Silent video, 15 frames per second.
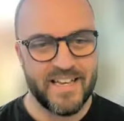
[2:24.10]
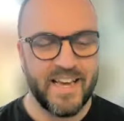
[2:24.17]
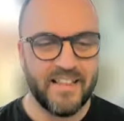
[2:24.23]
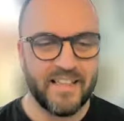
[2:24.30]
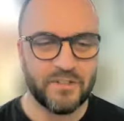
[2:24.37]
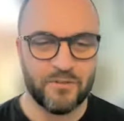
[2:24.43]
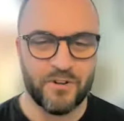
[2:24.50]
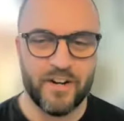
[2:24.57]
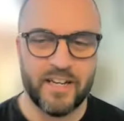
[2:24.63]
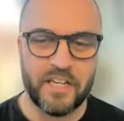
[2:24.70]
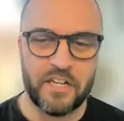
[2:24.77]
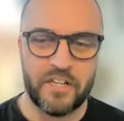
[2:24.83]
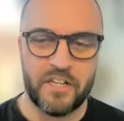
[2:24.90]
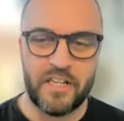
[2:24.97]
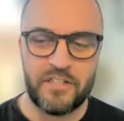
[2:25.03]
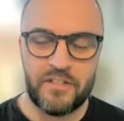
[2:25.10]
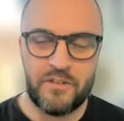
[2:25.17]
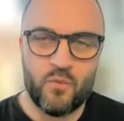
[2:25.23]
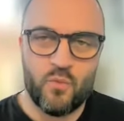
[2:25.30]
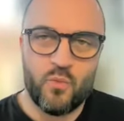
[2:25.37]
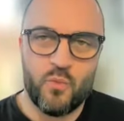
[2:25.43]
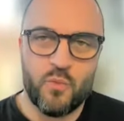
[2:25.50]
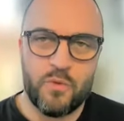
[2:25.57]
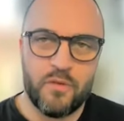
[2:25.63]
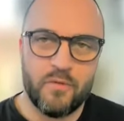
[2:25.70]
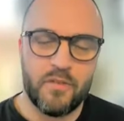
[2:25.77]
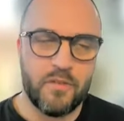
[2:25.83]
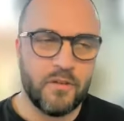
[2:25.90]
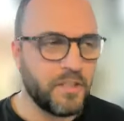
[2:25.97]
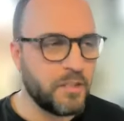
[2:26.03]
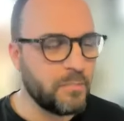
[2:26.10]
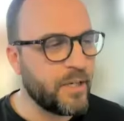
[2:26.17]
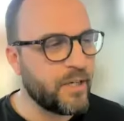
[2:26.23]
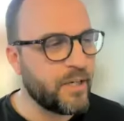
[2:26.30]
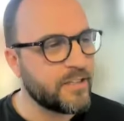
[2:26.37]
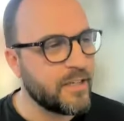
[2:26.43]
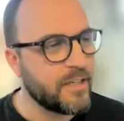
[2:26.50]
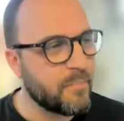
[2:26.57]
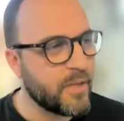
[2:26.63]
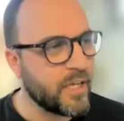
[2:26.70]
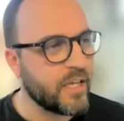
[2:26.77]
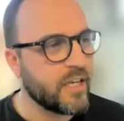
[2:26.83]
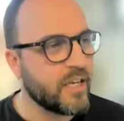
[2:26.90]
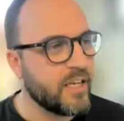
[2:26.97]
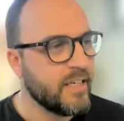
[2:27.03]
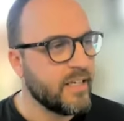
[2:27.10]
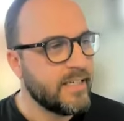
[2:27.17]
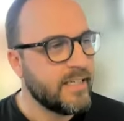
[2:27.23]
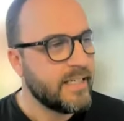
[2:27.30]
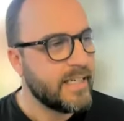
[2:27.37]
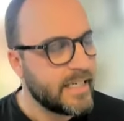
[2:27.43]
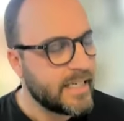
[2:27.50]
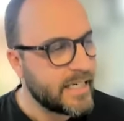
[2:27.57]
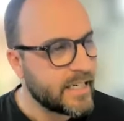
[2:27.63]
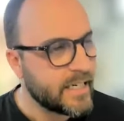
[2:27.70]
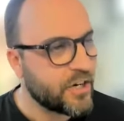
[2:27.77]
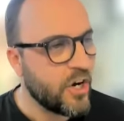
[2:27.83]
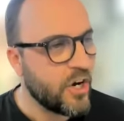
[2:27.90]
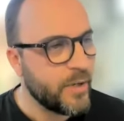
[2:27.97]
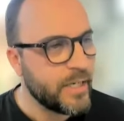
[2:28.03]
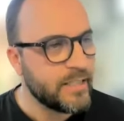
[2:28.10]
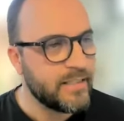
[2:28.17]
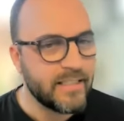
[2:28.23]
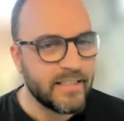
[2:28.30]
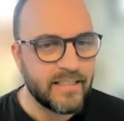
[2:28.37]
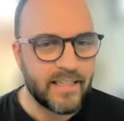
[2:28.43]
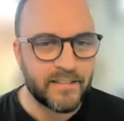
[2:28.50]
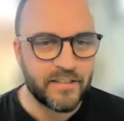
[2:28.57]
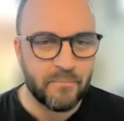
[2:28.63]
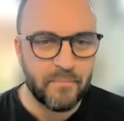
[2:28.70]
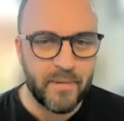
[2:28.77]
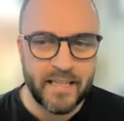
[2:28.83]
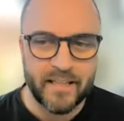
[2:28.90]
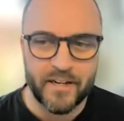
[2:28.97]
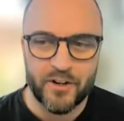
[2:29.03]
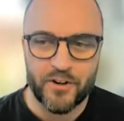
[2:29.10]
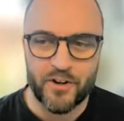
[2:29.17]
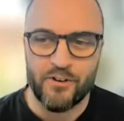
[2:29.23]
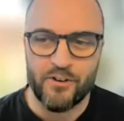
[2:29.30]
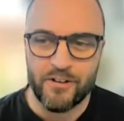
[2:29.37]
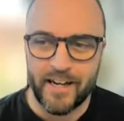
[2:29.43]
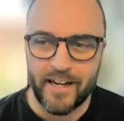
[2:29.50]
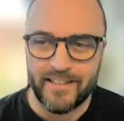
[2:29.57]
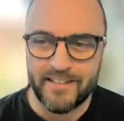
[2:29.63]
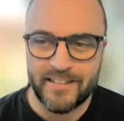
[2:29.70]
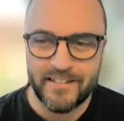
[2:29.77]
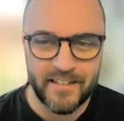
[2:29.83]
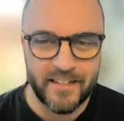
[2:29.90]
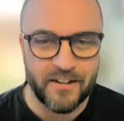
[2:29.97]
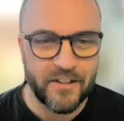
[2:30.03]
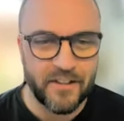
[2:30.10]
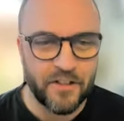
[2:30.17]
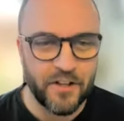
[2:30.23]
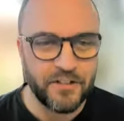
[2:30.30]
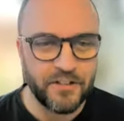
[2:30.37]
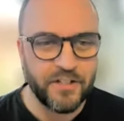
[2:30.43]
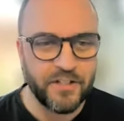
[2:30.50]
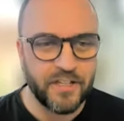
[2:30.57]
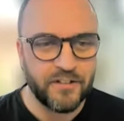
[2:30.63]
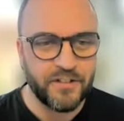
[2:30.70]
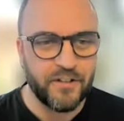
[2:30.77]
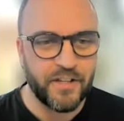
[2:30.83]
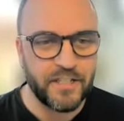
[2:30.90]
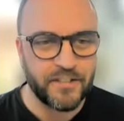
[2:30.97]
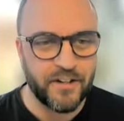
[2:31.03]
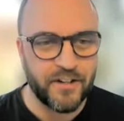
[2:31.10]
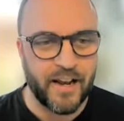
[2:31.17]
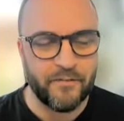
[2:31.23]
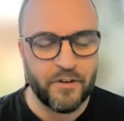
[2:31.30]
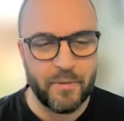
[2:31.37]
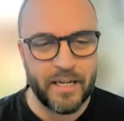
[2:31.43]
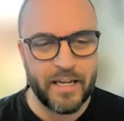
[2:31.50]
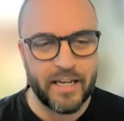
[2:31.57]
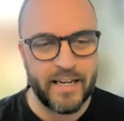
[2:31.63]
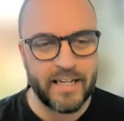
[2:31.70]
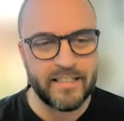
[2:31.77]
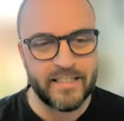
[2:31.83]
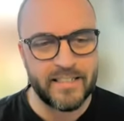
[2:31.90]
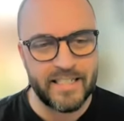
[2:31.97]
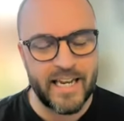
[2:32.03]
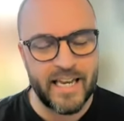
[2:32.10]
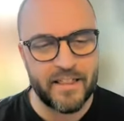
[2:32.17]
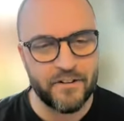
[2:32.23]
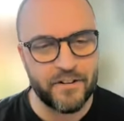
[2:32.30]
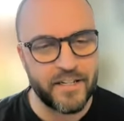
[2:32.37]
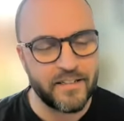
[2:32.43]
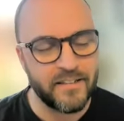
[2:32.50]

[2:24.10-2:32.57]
Yeah, that's right. You, it's just because something uh, coexists doesn't mean that it correlates. You know, that those thing, two things don't have to be connected together.